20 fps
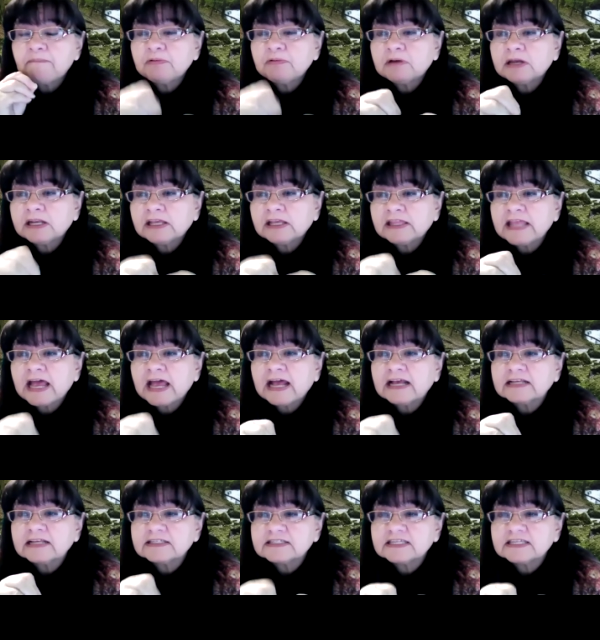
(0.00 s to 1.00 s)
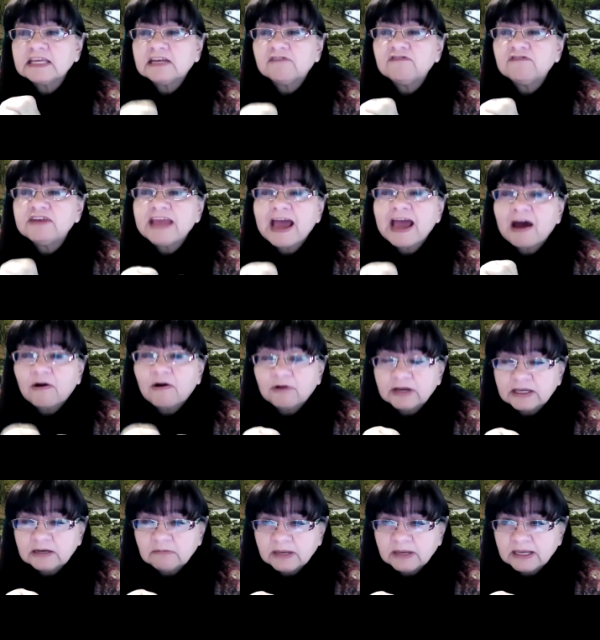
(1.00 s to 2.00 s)
putting that seed of
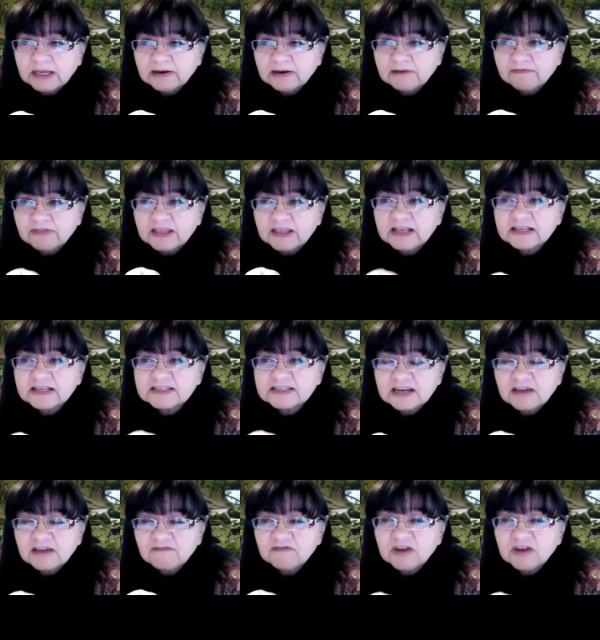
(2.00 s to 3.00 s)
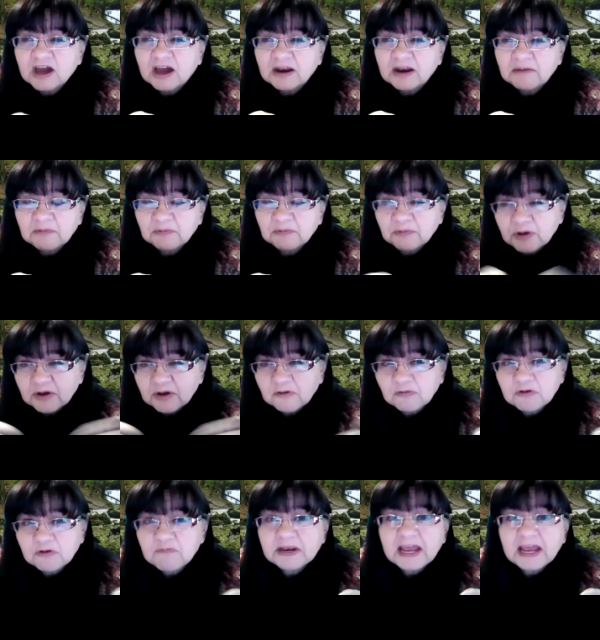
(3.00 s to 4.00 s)
doubt in me and things that I've done. I mean,
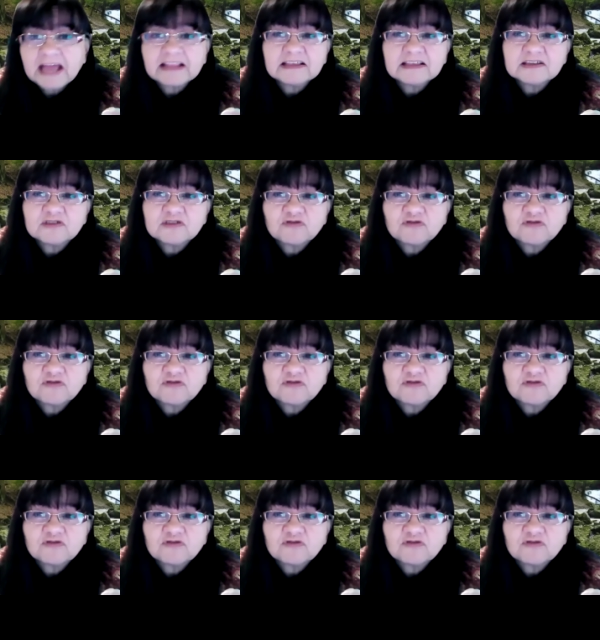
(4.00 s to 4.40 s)
I've been at